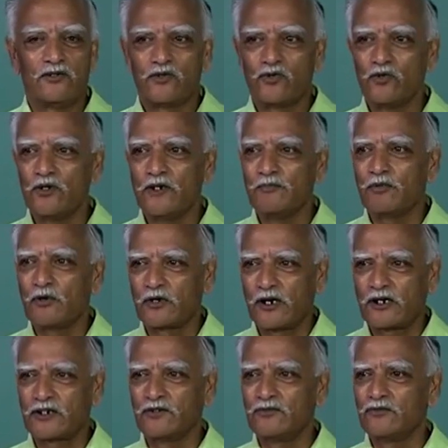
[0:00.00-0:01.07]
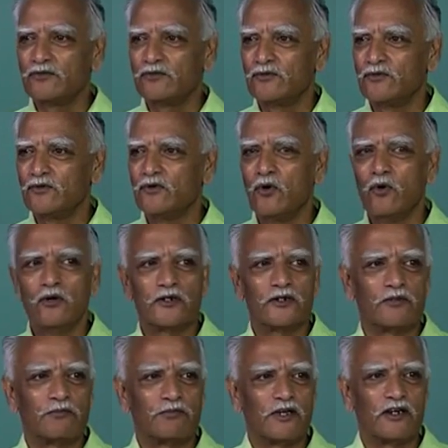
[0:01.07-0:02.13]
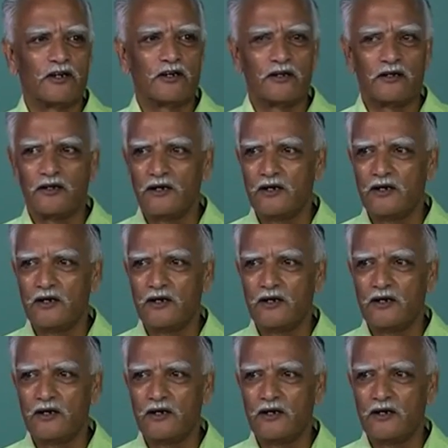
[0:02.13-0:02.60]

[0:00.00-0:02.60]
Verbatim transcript: truly productive golden period,